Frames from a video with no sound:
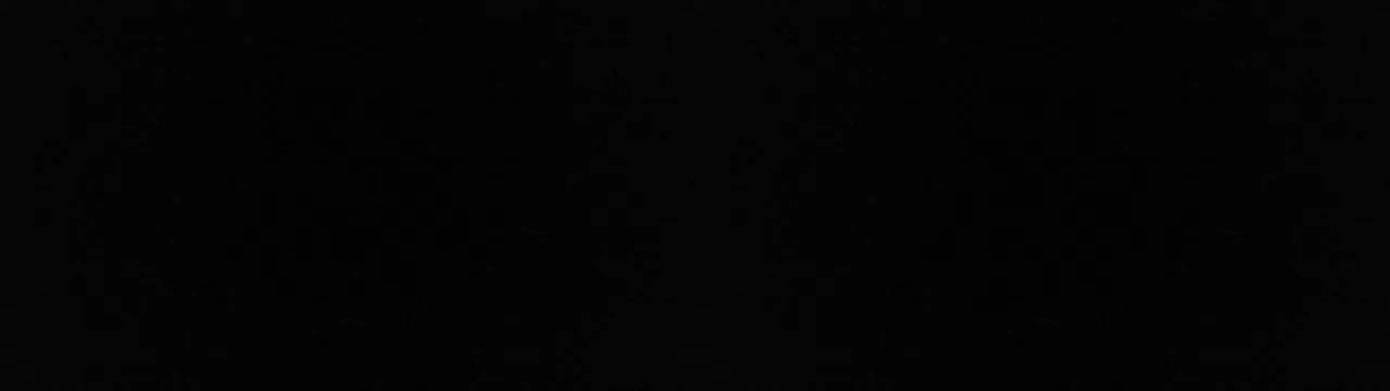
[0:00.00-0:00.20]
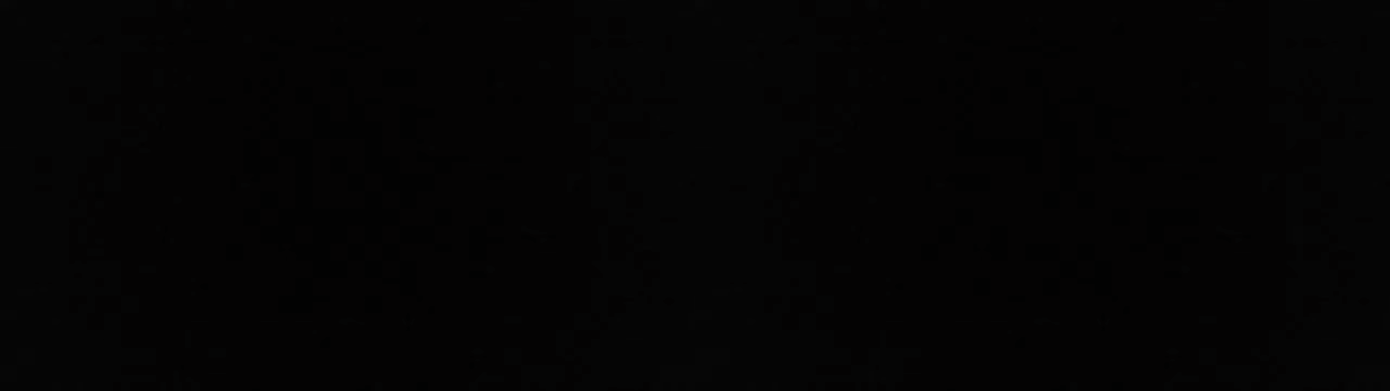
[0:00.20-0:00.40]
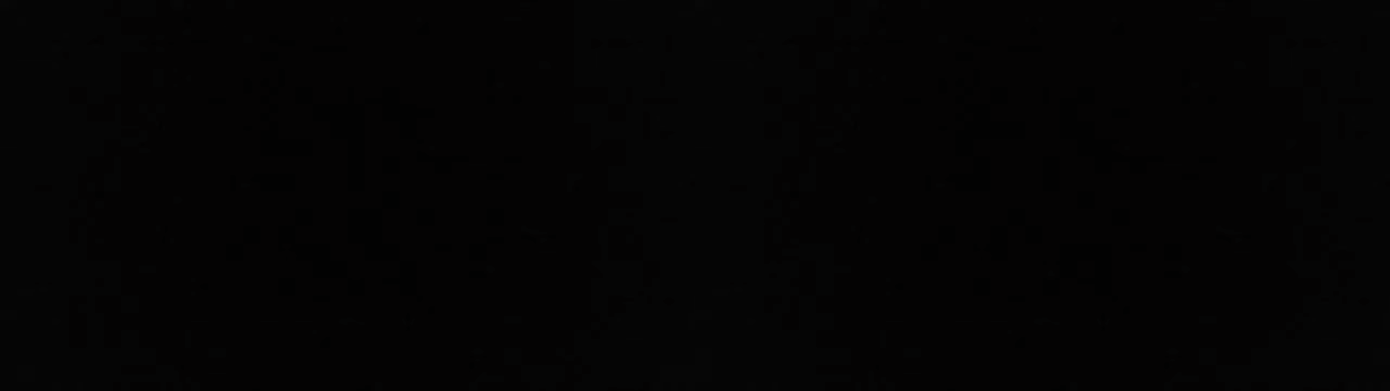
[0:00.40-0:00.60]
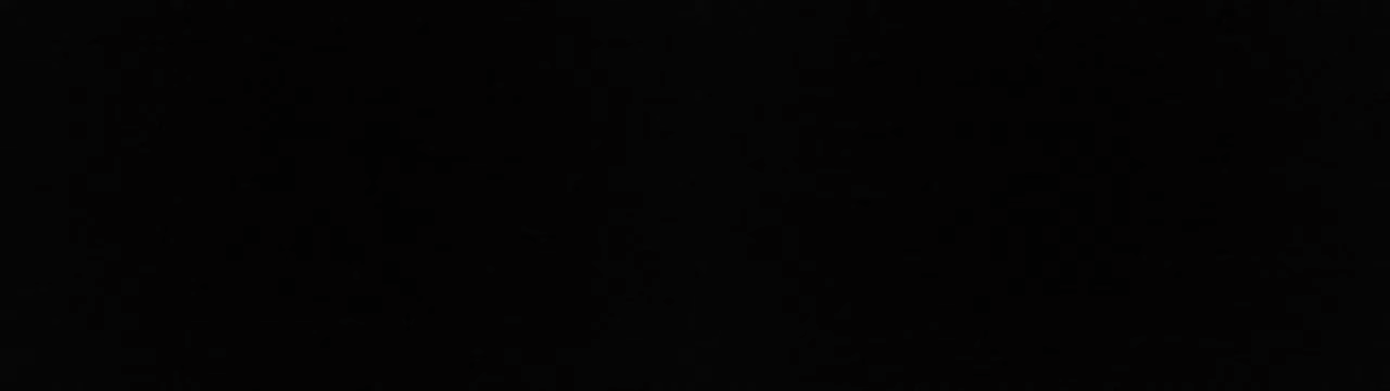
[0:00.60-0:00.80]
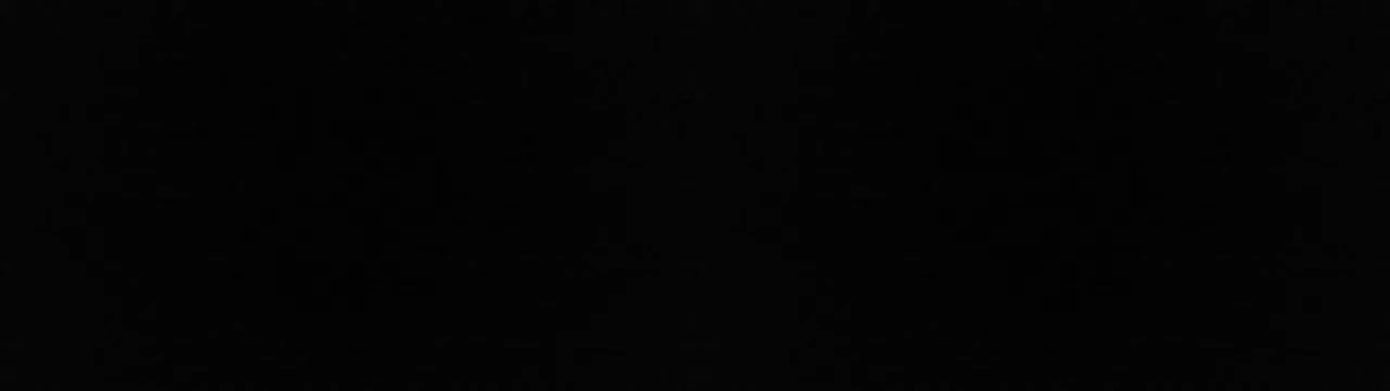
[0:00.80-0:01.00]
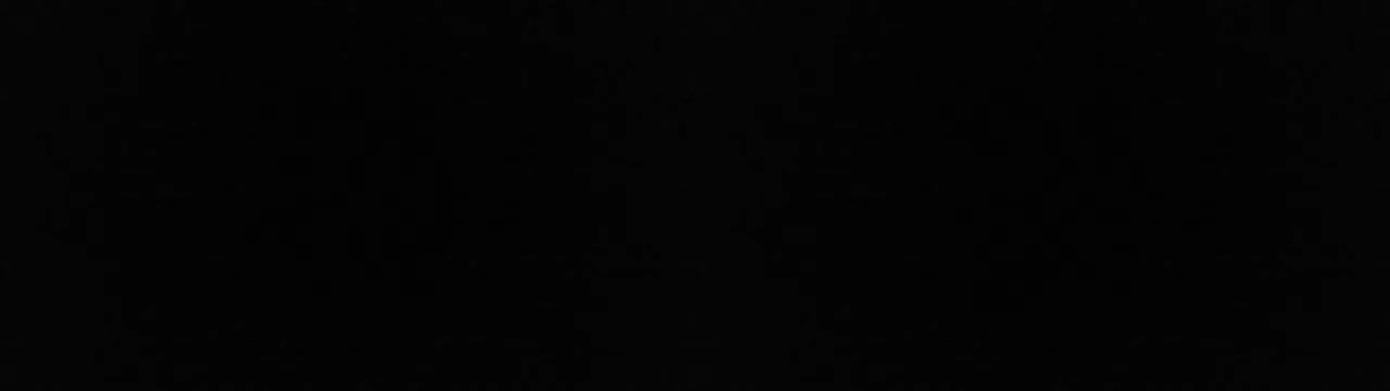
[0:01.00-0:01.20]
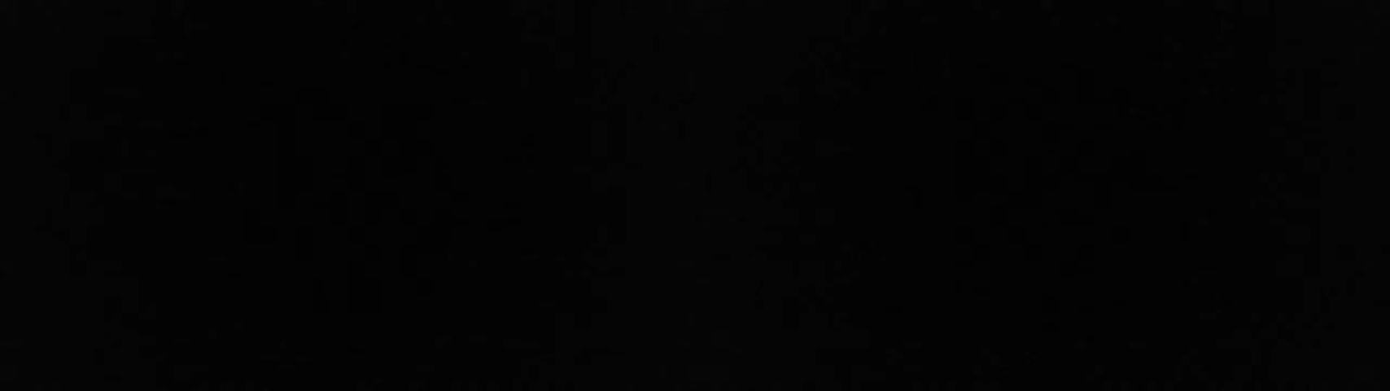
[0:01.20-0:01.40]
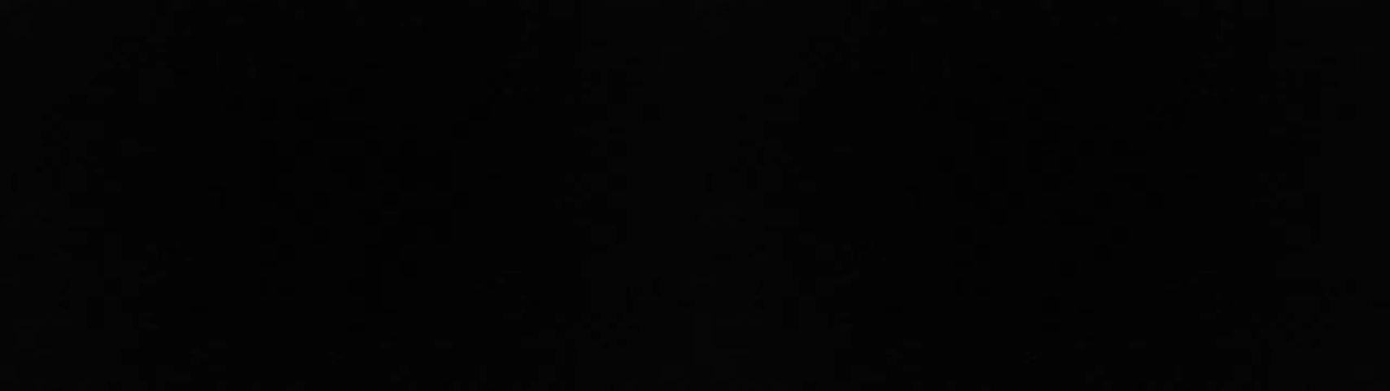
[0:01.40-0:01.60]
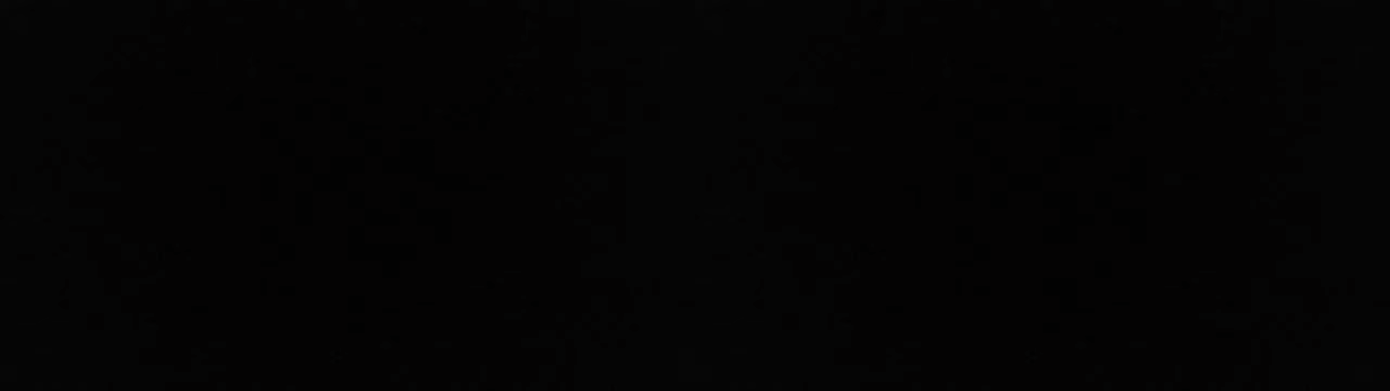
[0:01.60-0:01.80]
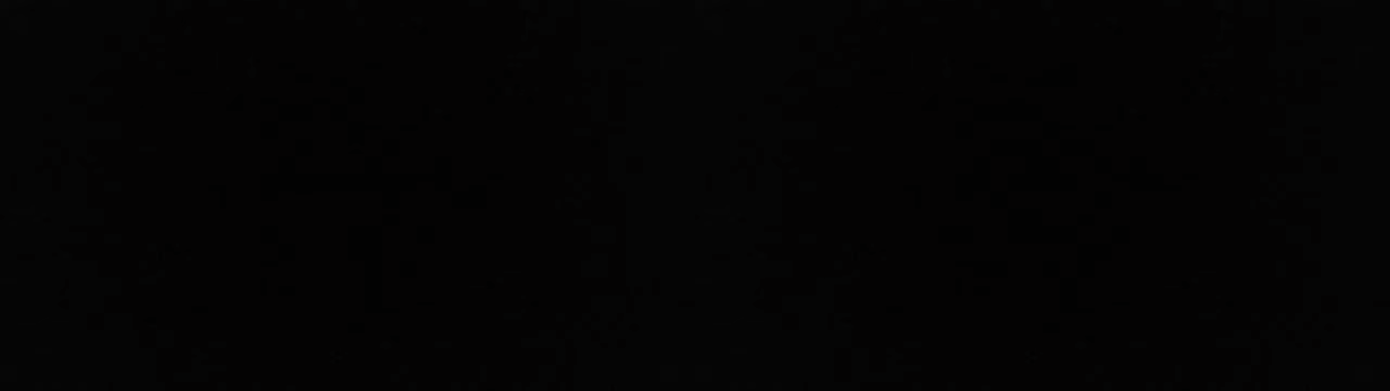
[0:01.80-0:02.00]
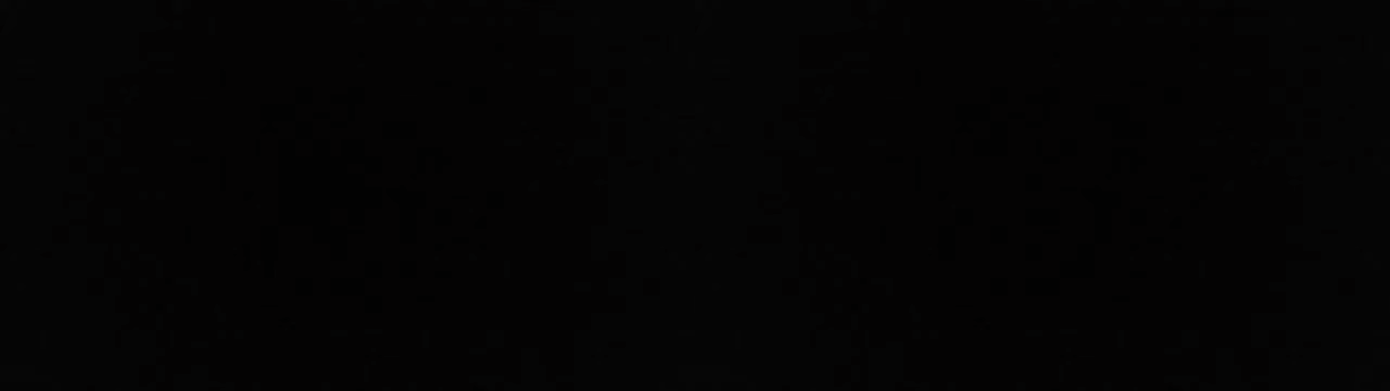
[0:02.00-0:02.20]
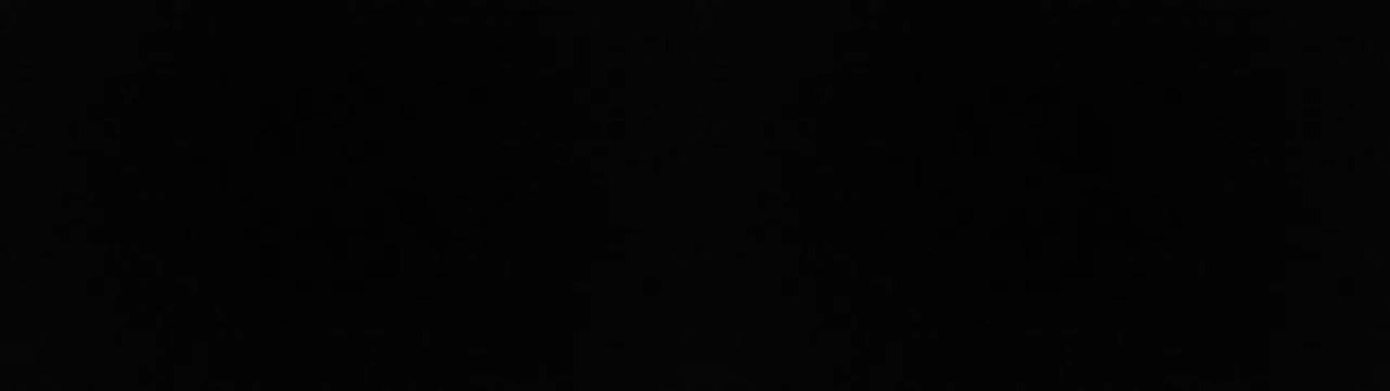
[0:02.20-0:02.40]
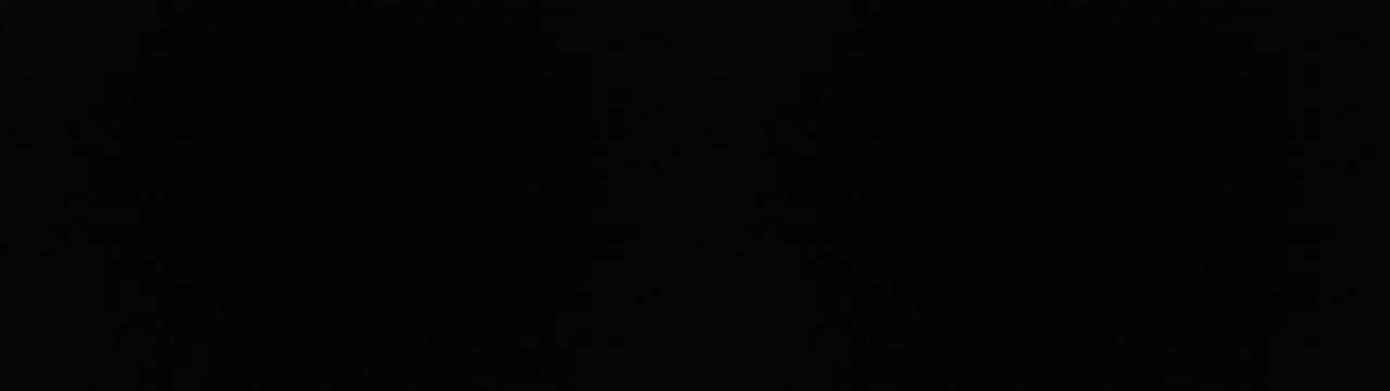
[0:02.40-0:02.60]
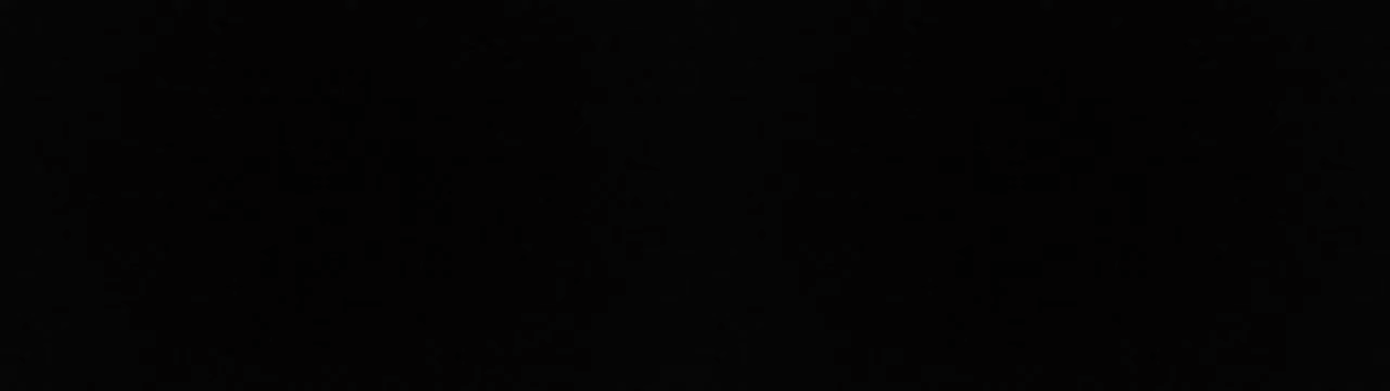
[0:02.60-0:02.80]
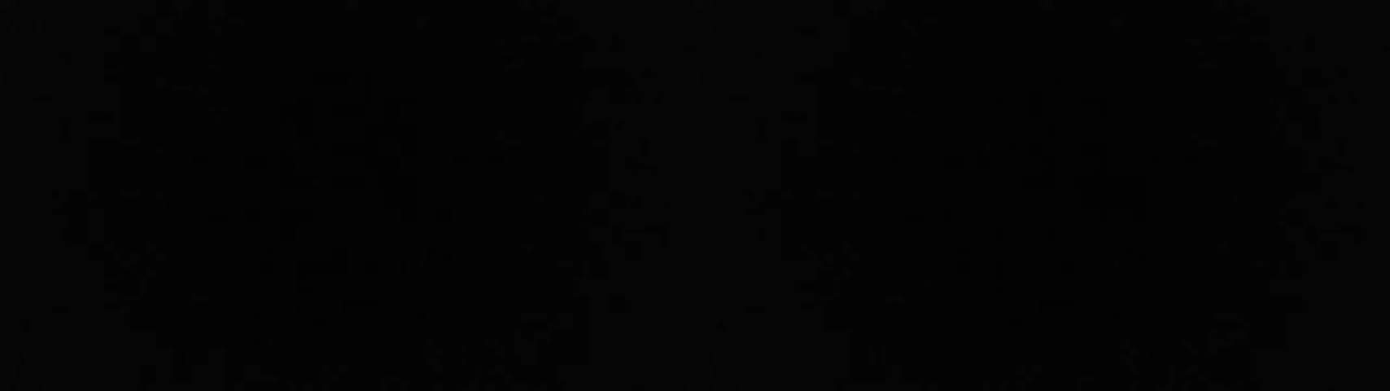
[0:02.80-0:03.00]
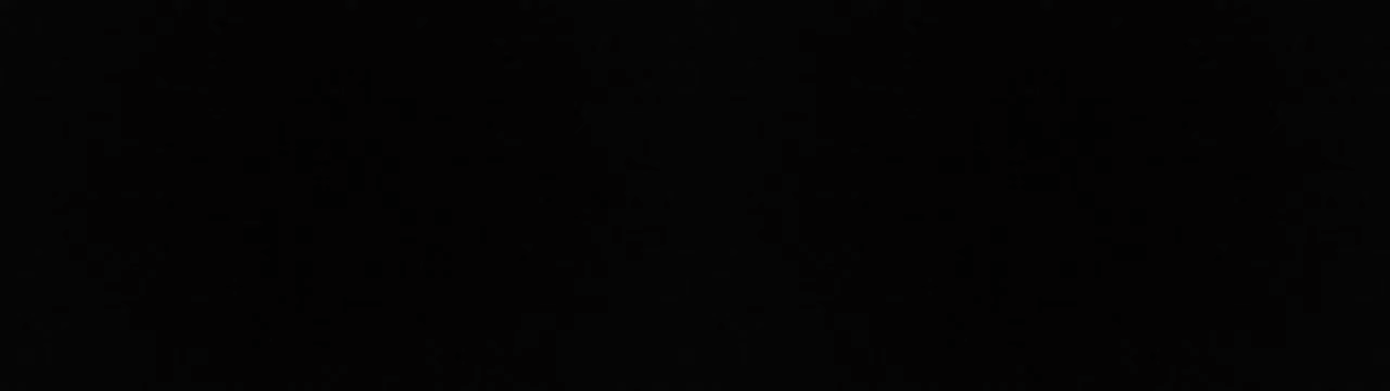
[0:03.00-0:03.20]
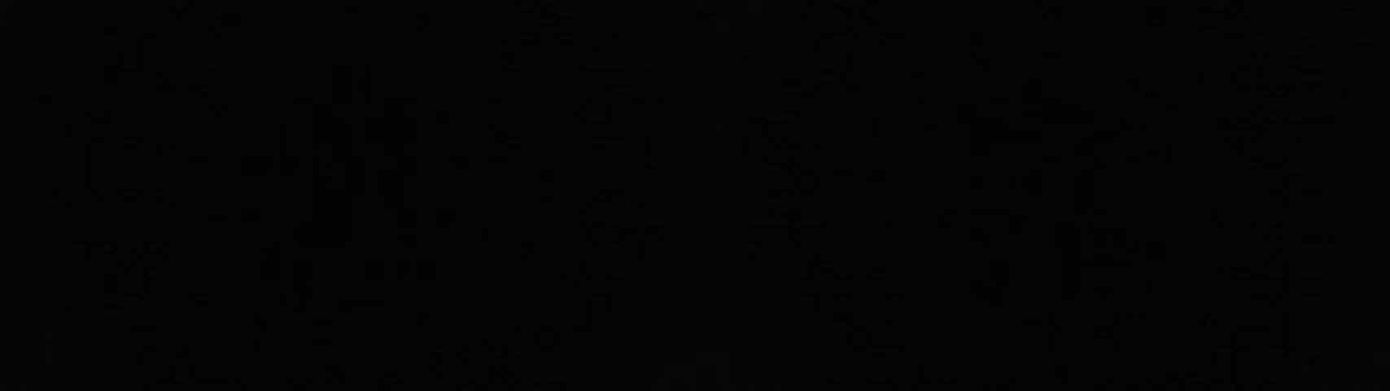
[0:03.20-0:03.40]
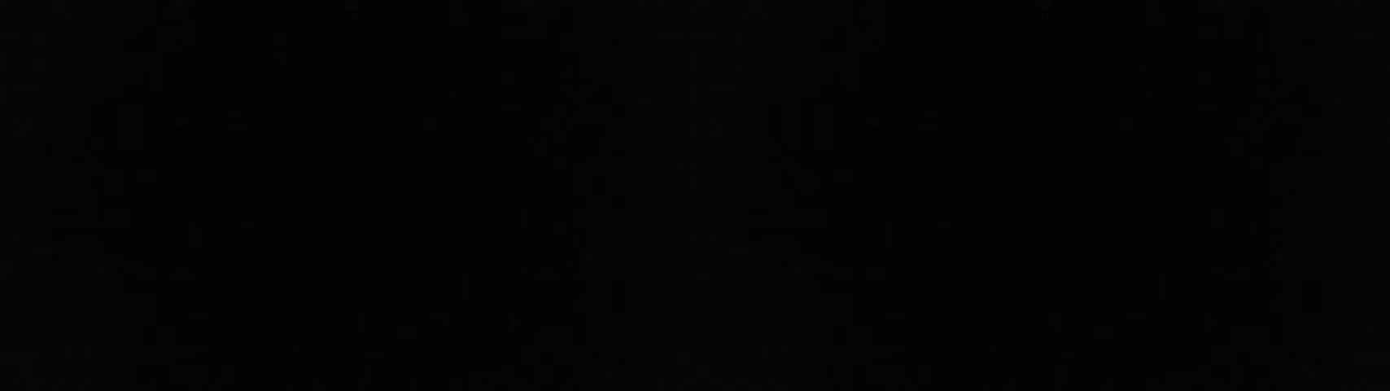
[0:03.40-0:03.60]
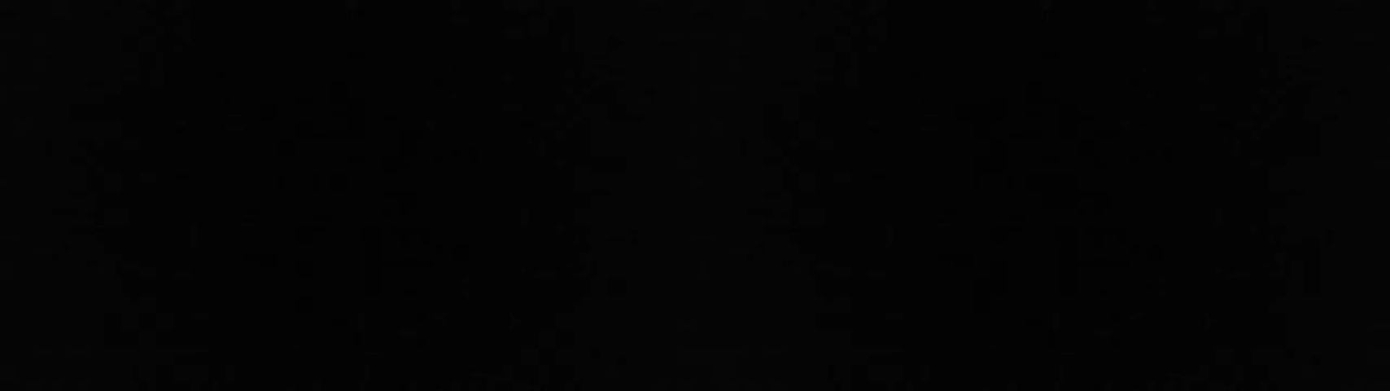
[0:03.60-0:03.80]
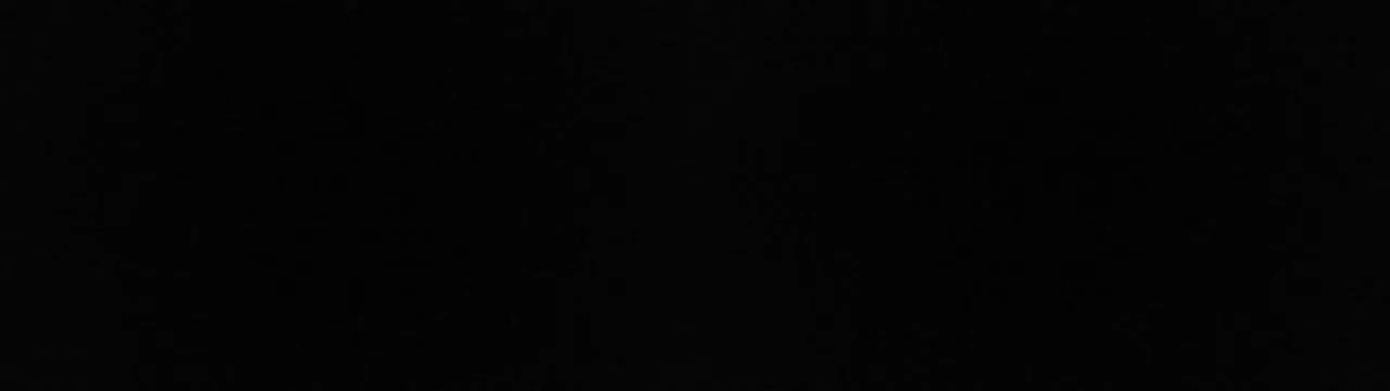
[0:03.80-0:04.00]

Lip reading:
No face is visible, so there are no lips to read.